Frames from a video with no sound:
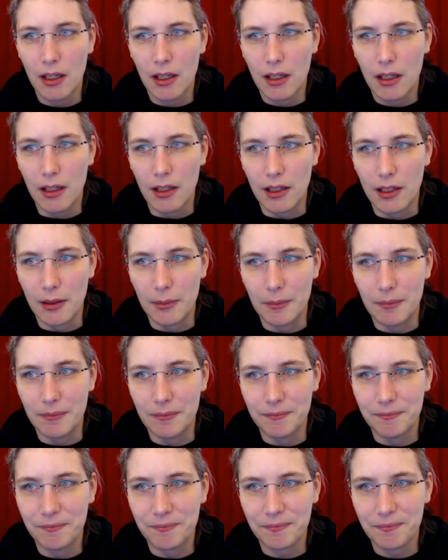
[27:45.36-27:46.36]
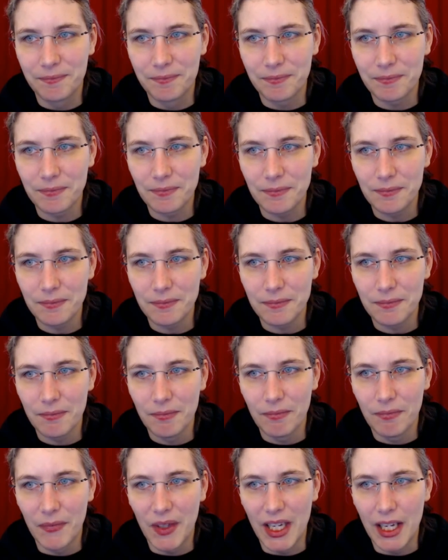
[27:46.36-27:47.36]
um,
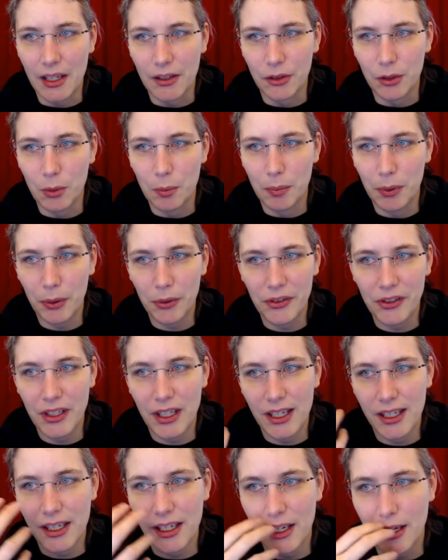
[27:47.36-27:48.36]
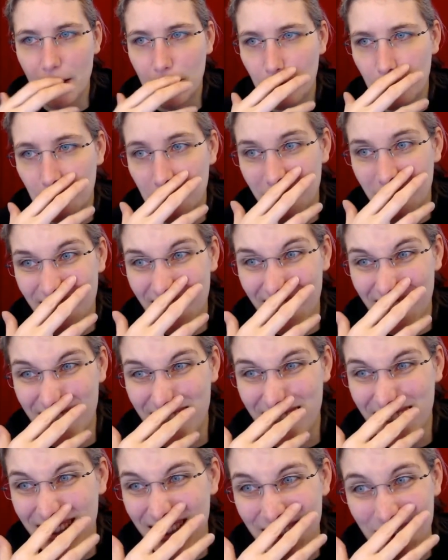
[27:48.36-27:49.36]
yeah so personally i would
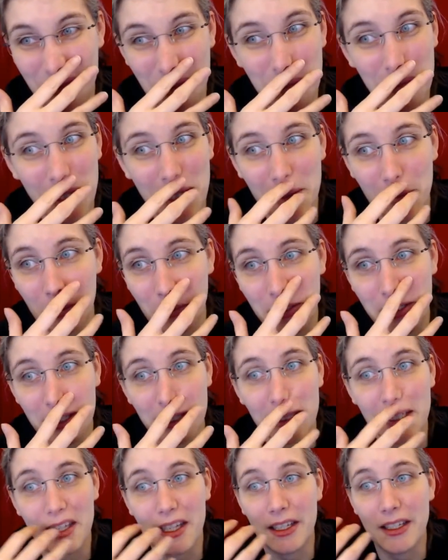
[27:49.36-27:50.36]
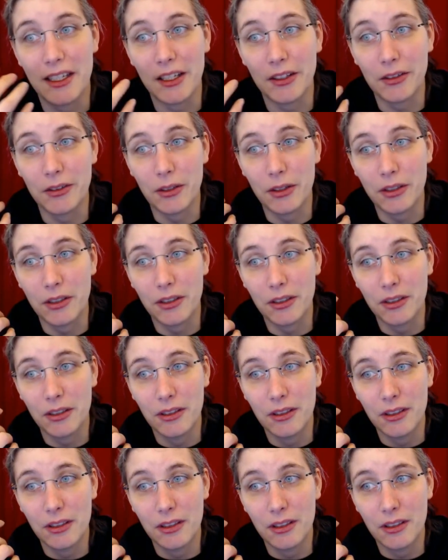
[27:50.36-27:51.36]
actually never buy a printer that does not
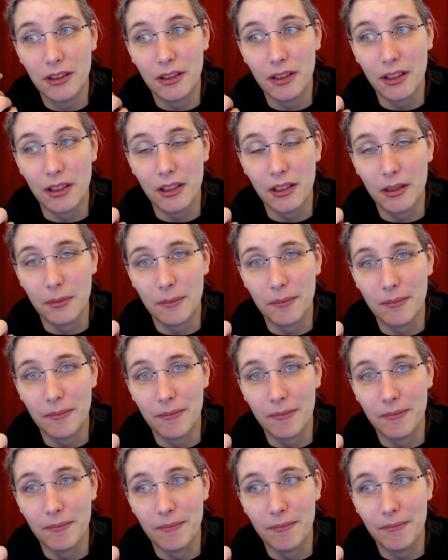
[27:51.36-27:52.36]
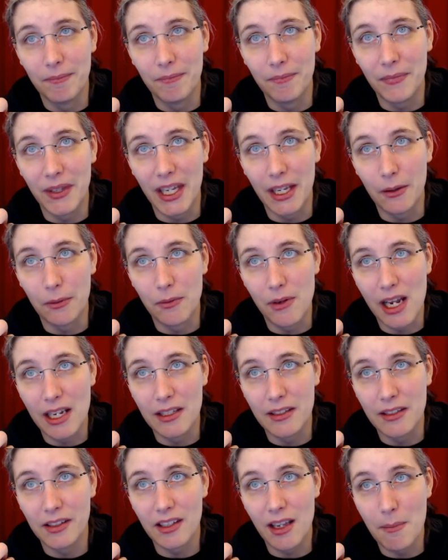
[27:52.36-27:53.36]
um, yeah, run
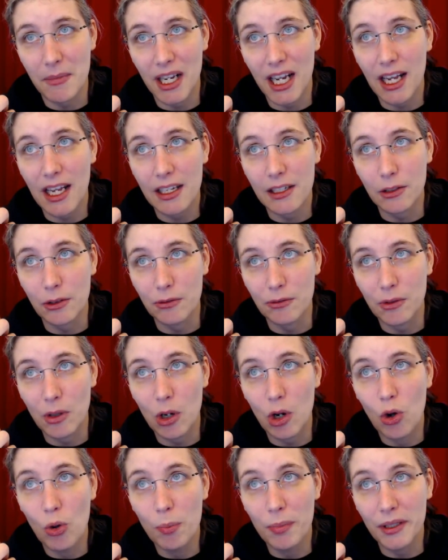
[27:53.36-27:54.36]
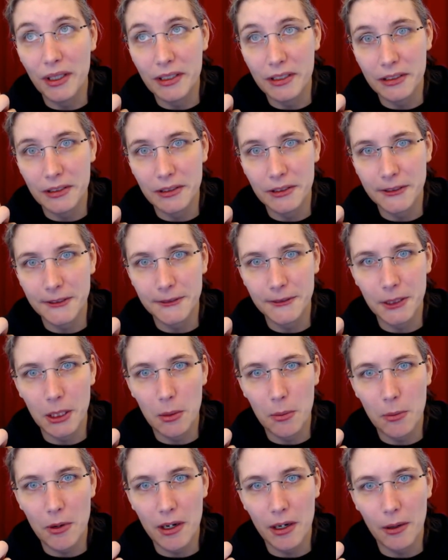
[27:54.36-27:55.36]
some kind of open
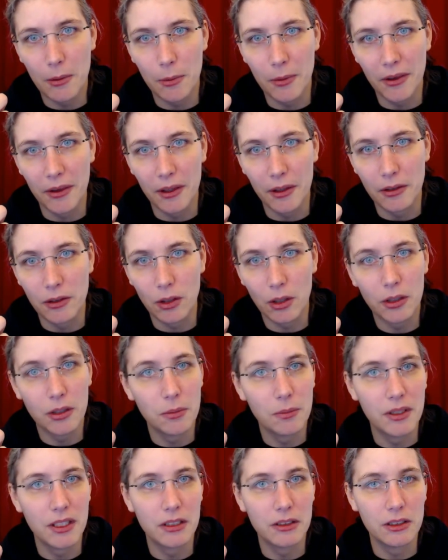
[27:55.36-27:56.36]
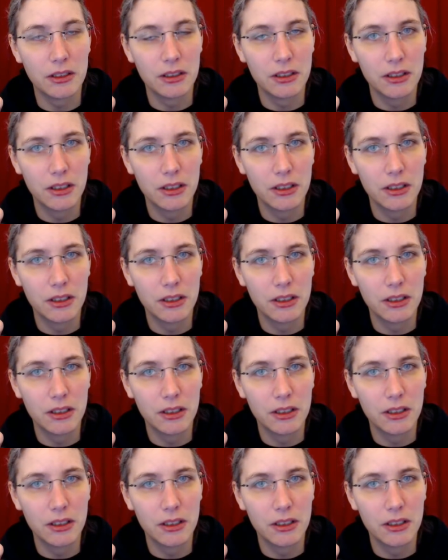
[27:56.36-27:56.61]
firmware with a documented